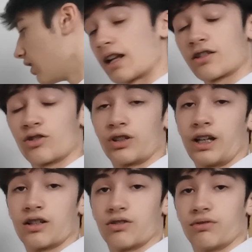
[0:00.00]
That's not the
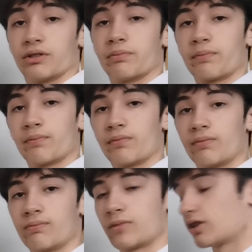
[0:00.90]
end of it.
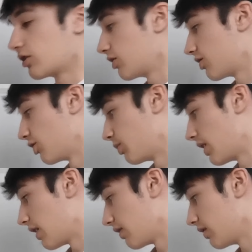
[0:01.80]
So we
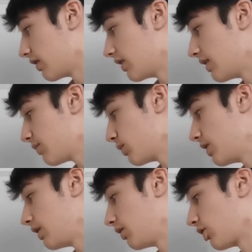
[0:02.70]
have, if
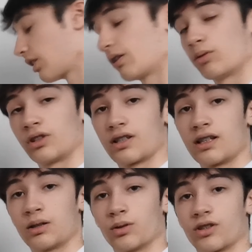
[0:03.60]
we look at what the
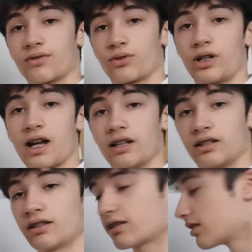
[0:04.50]
sequence 3n
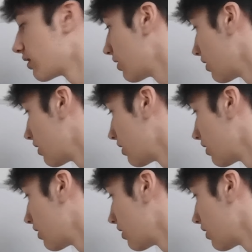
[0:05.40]
is,